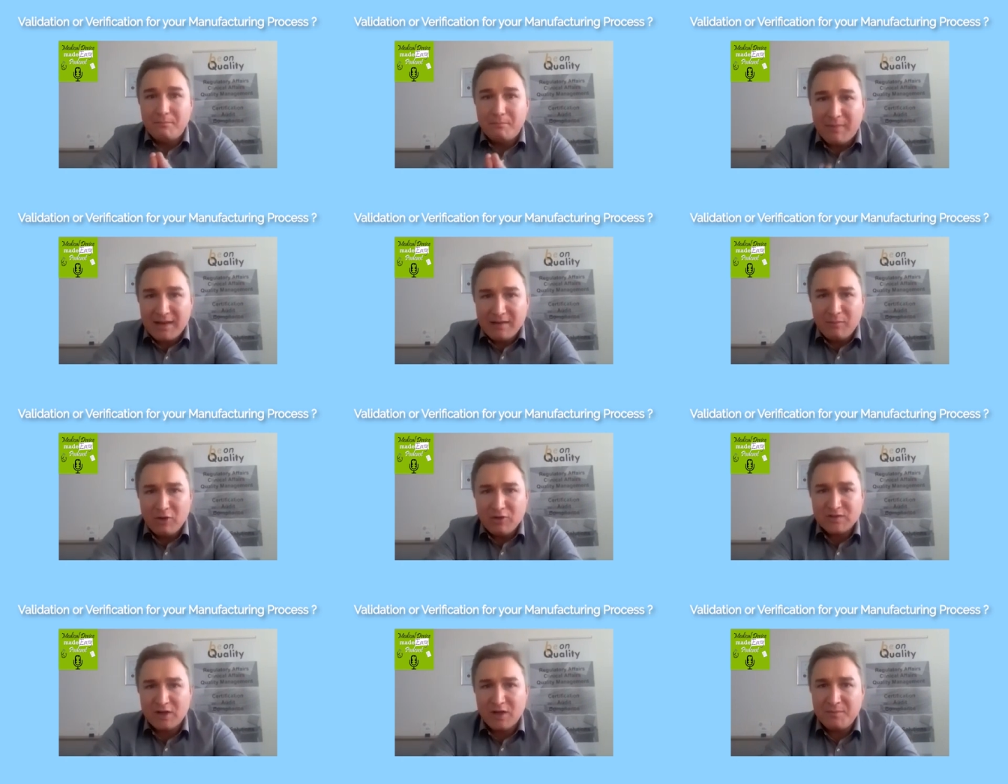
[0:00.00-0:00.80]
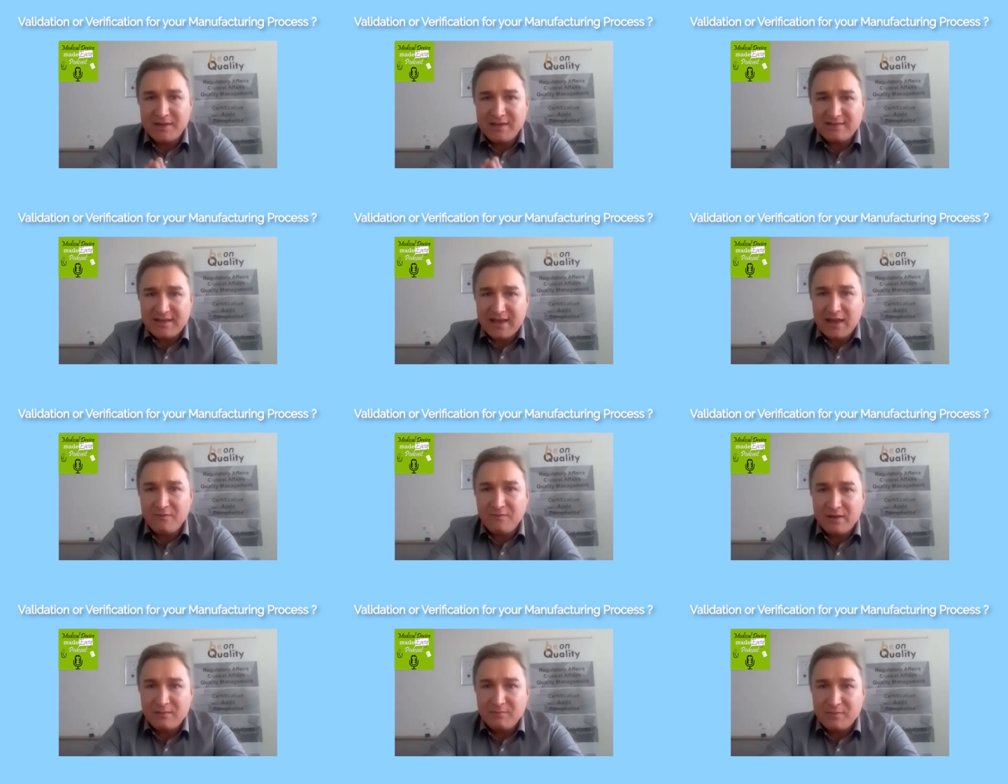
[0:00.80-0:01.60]
my, most companies have
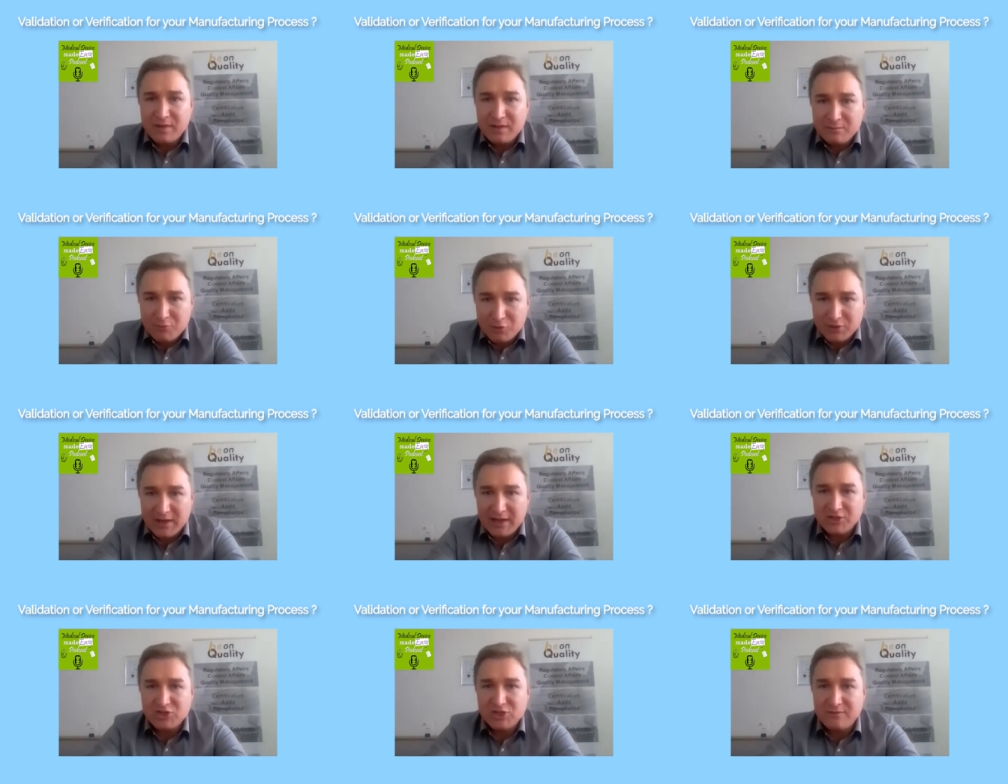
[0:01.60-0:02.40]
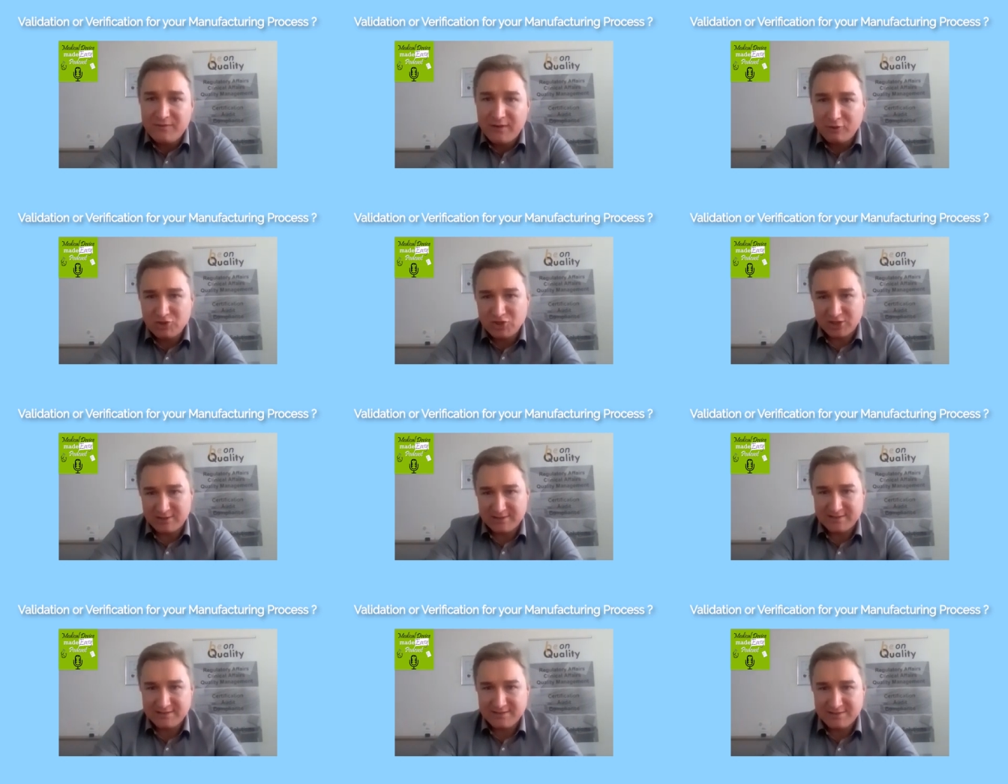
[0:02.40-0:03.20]
a um, production
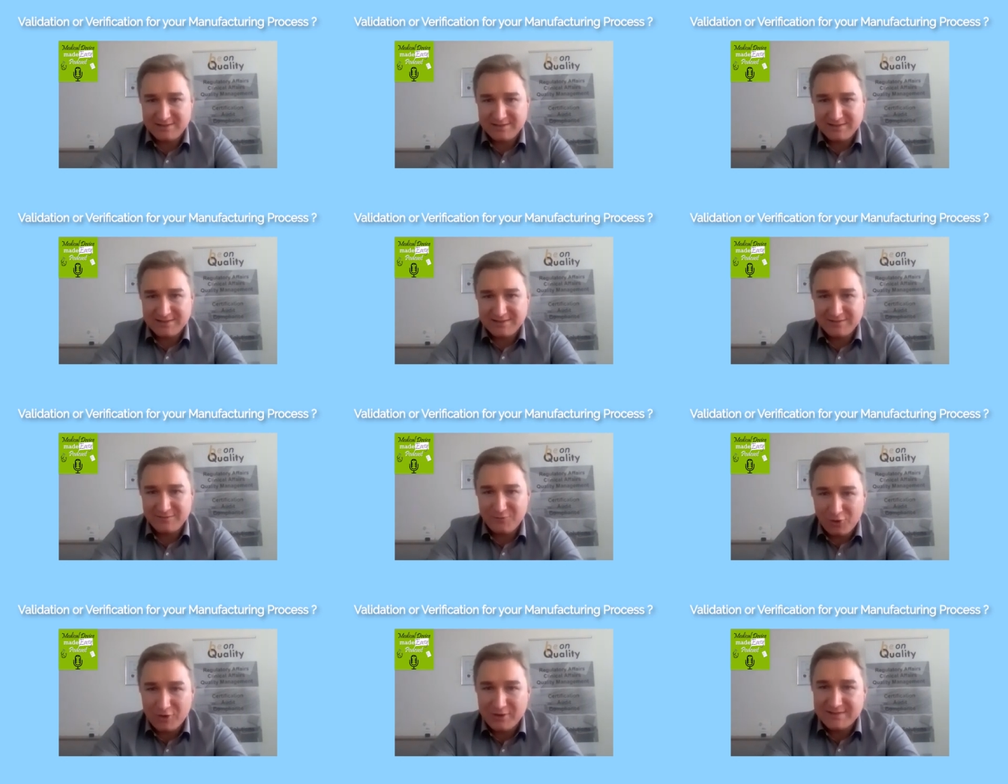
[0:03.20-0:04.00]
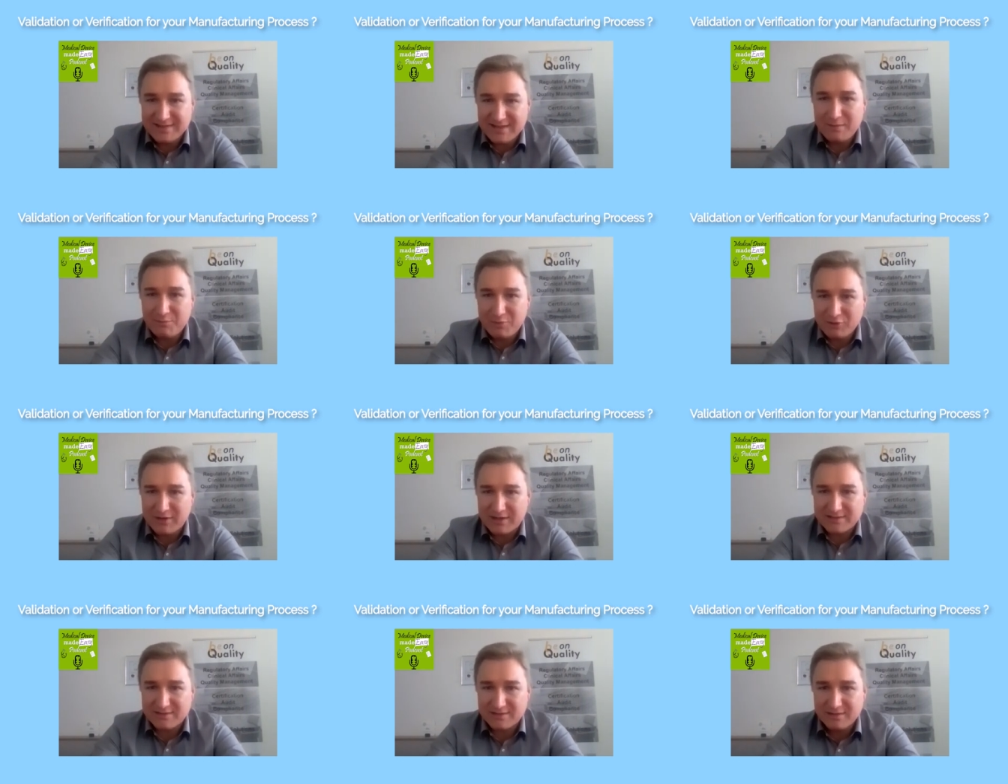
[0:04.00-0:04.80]
flowchart. Yep. For their
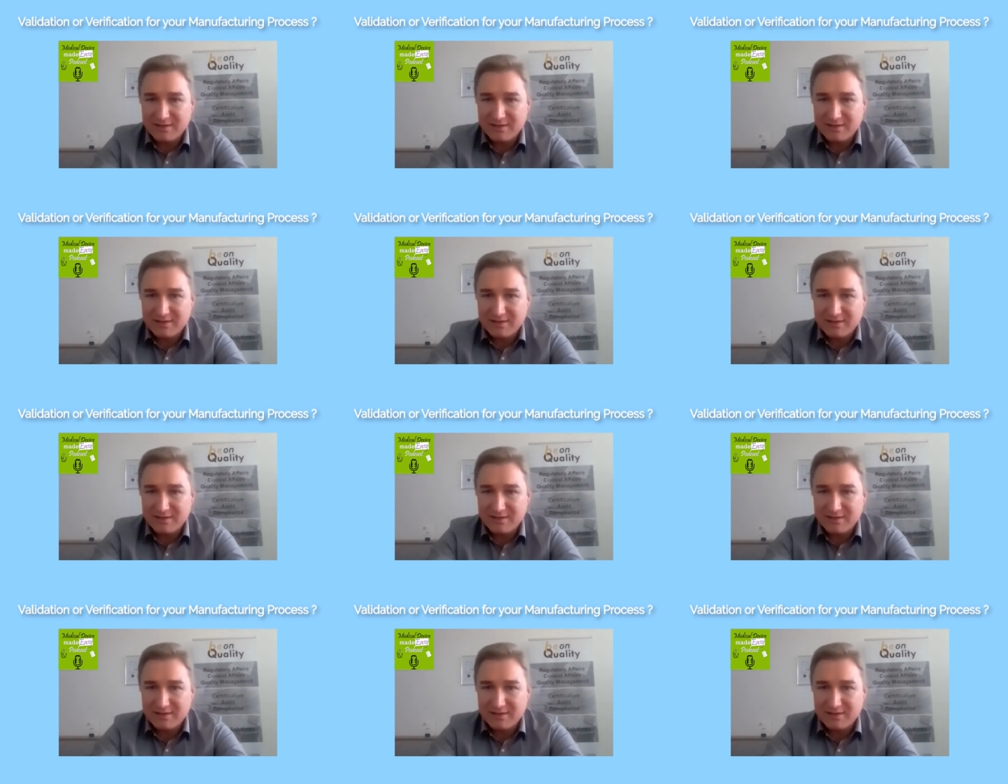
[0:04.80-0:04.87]
product.